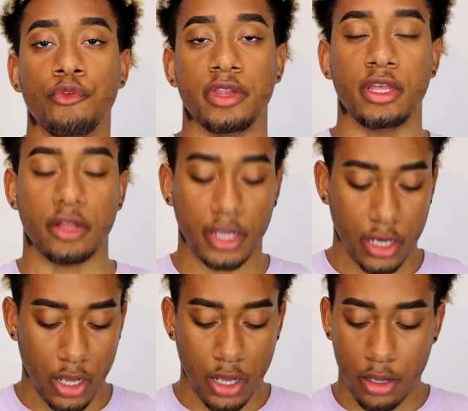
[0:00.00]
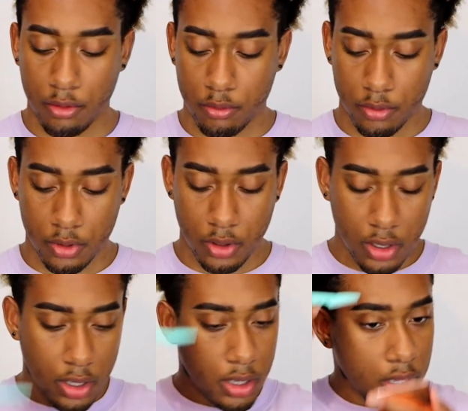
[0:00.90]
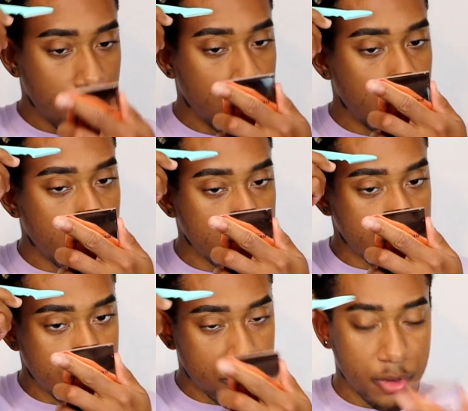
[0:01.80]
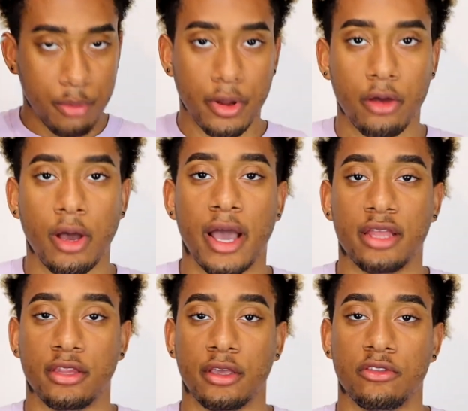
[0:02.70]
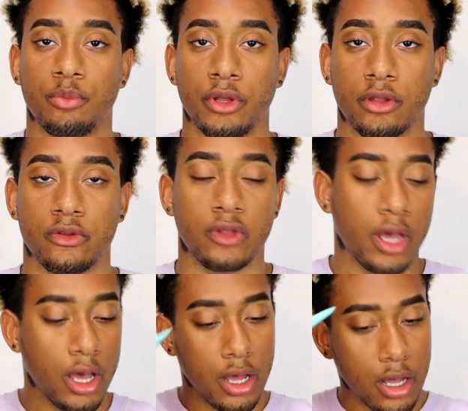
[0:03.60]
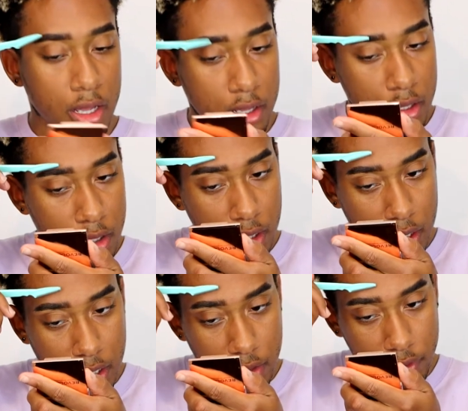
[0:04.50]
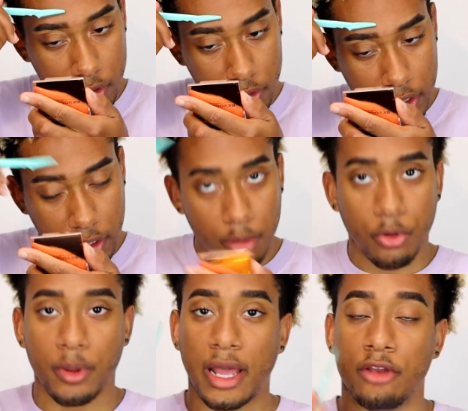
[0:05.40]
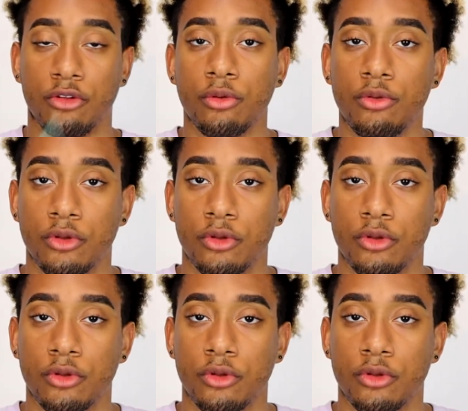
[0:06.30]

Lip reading: really clean up on top of my brow. I think it's pointless. I really don't like it, but what I do